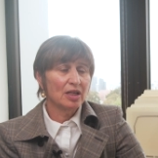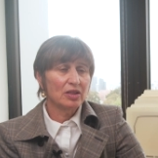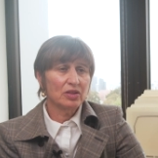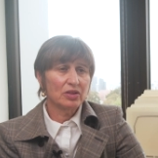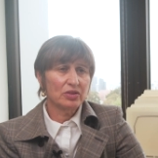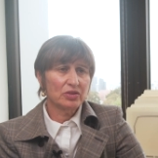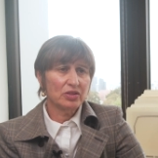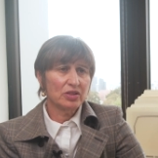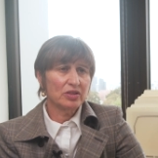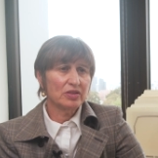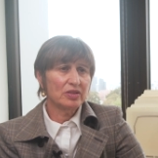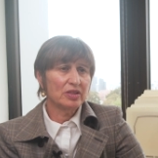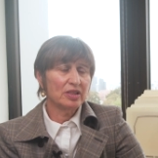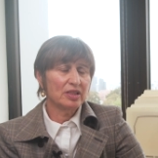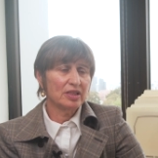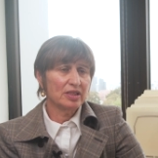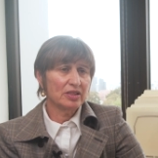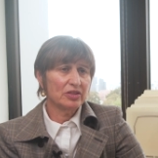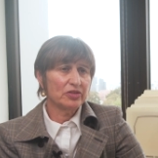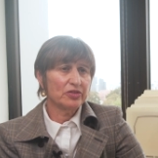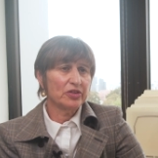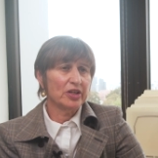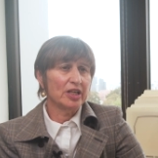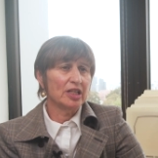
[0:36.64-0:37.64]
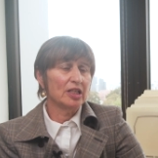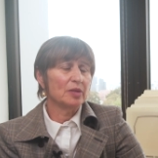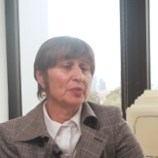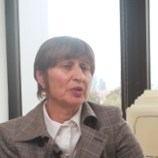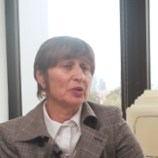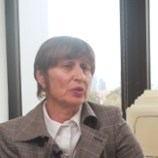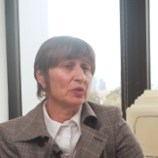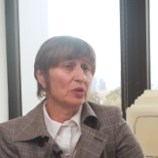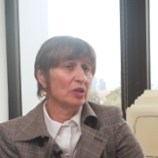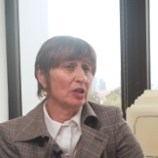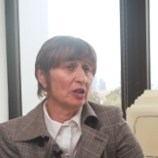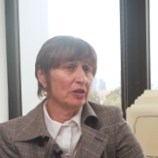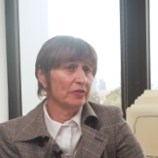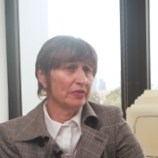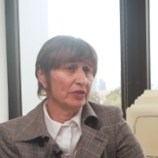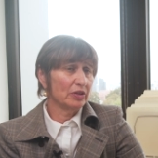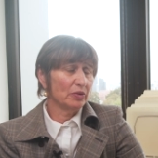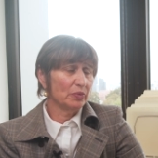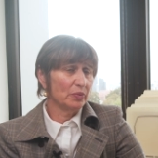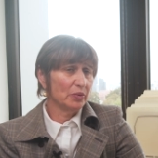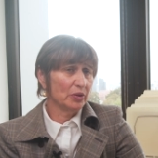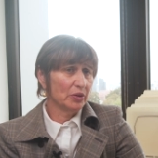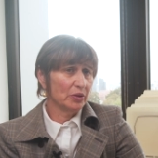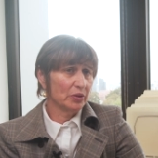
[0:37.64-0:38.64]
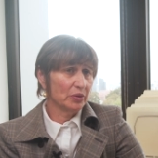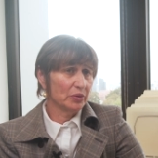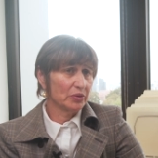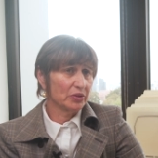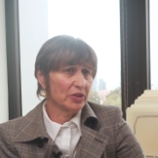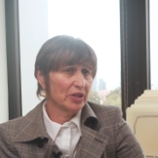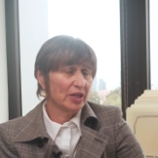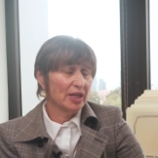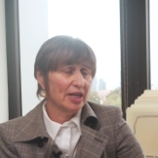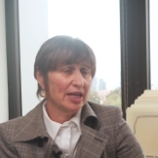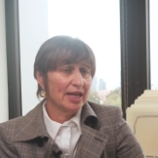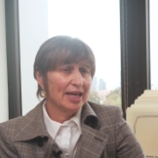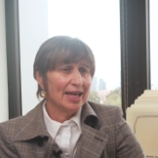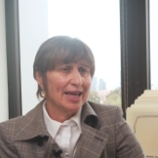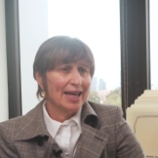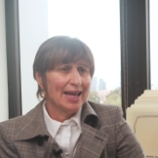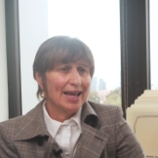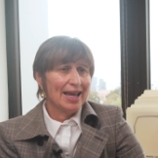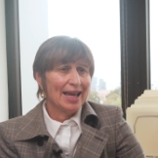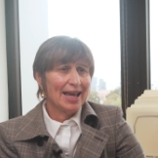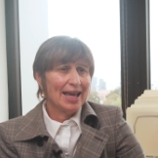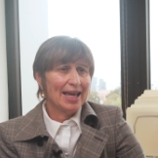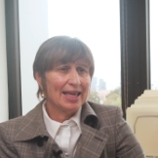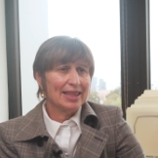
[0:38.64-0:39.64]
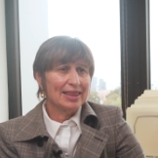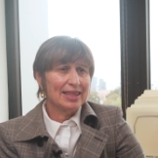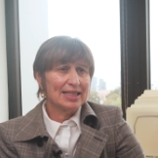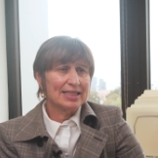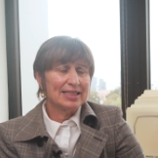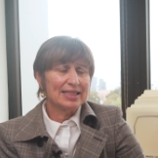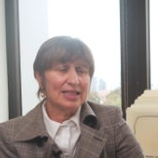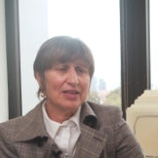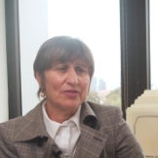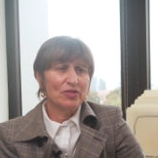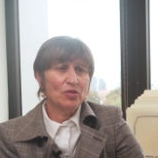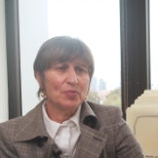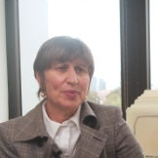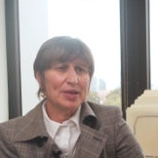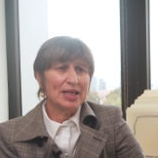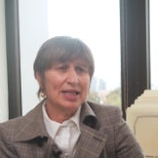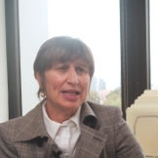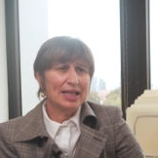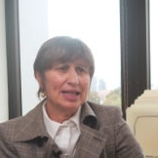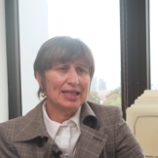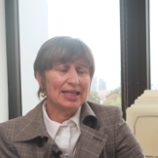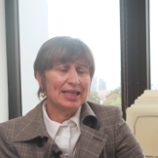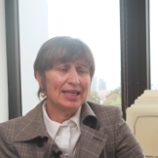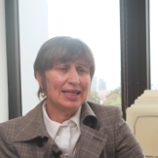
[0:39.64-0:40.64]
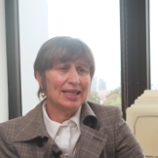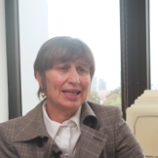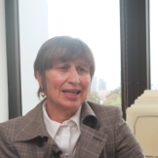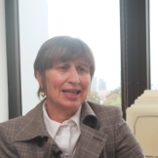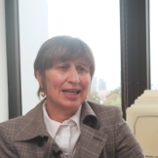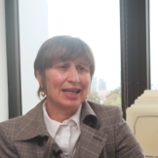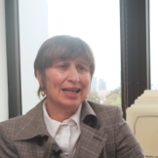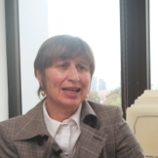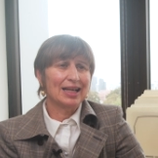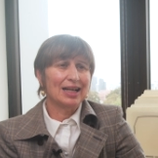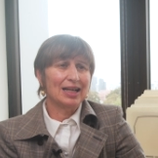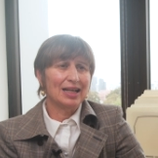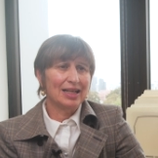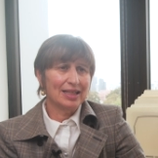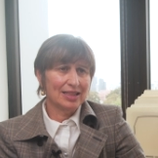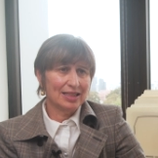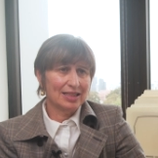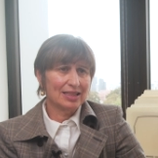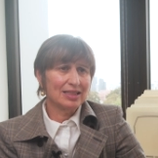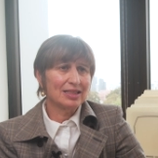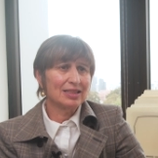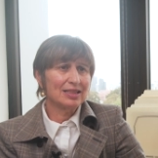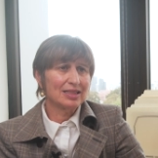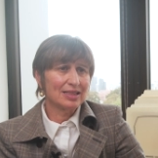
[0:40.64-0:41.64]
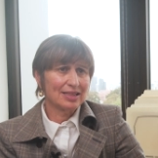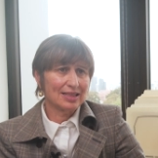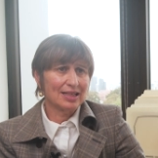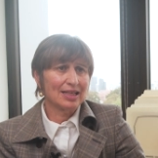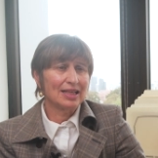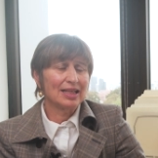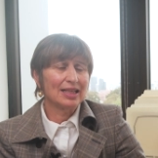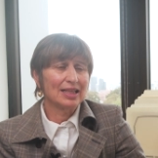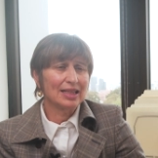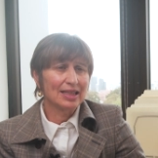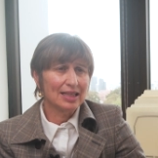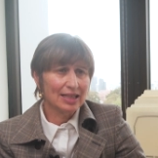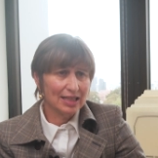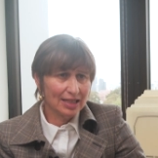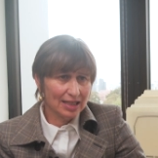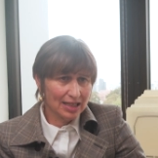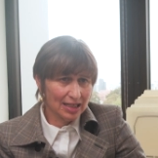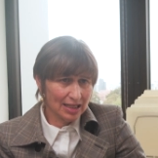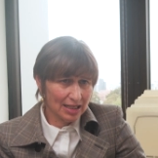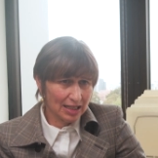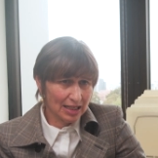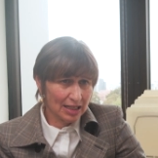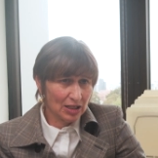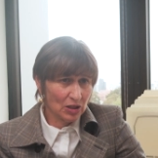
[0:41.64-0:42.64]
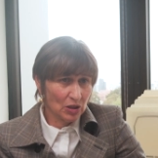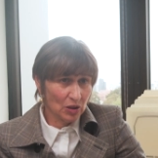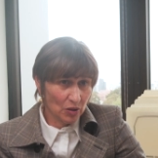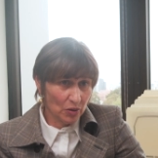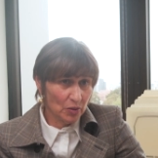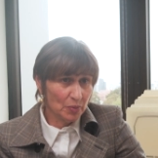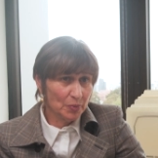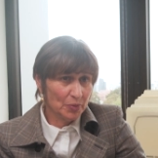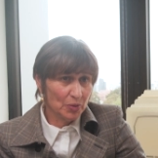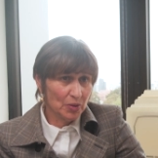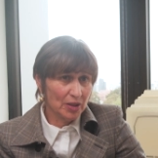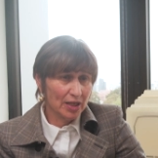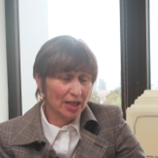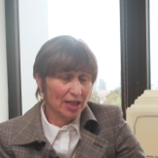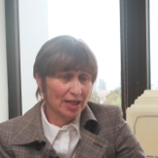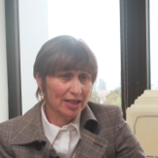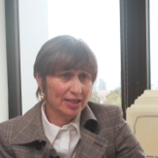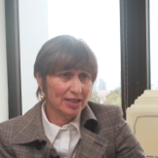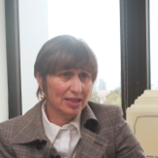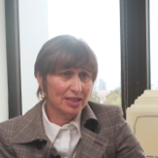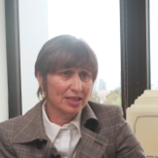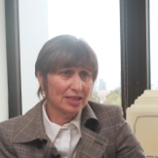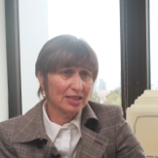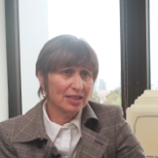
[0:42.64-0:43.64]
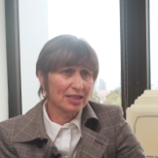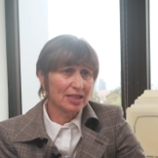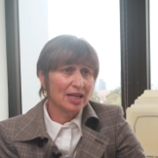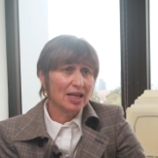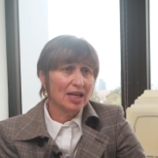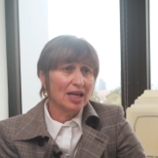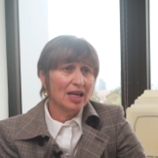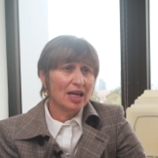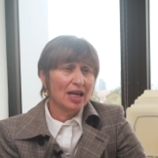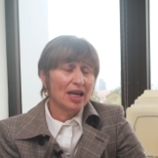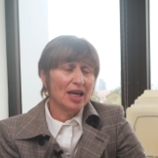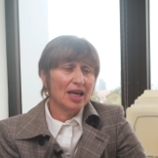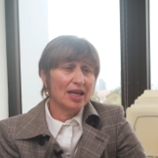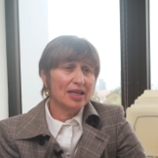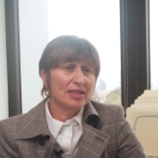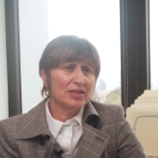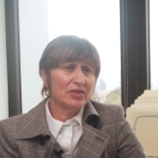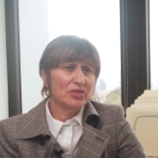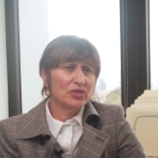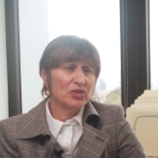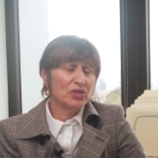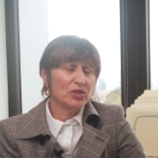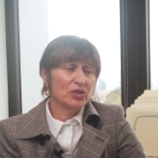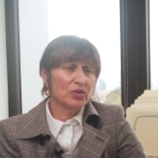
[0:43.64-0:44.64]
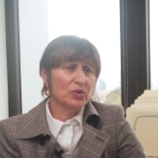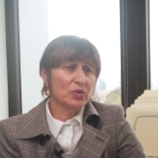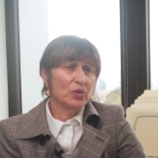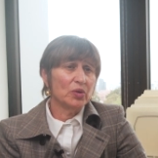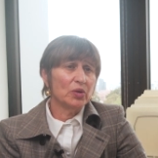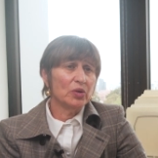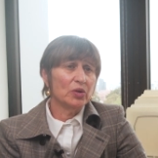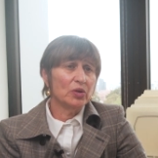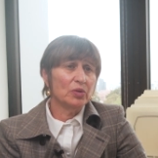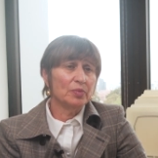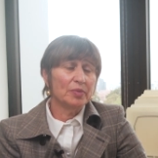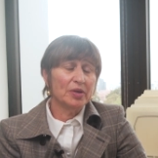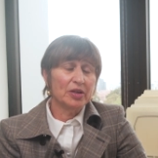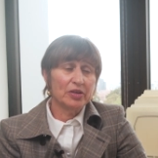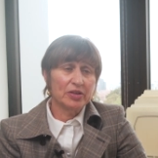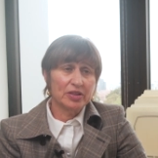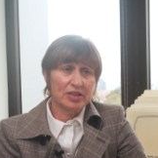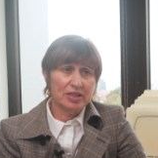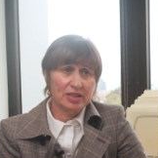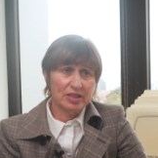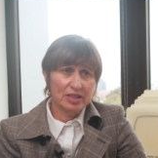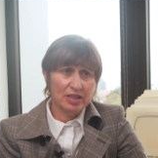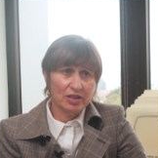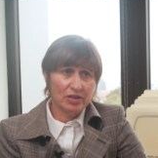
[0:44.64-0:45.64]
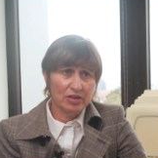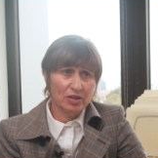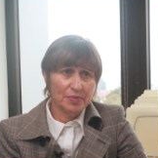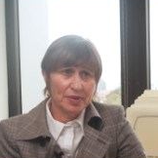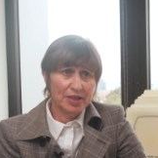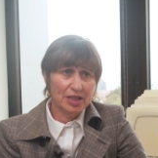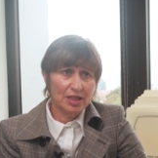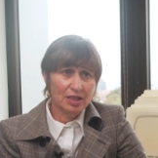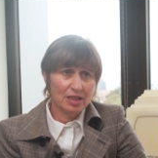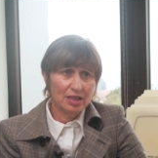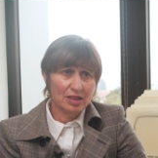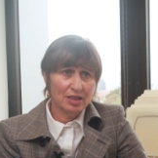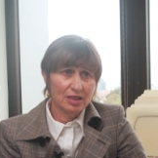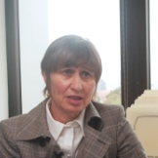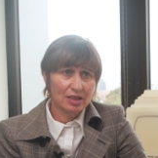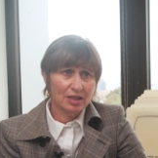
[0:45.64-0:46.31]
not just in Australia, but all over the world. And there's never been any guidance, clear global guidance, as to who merits therapy,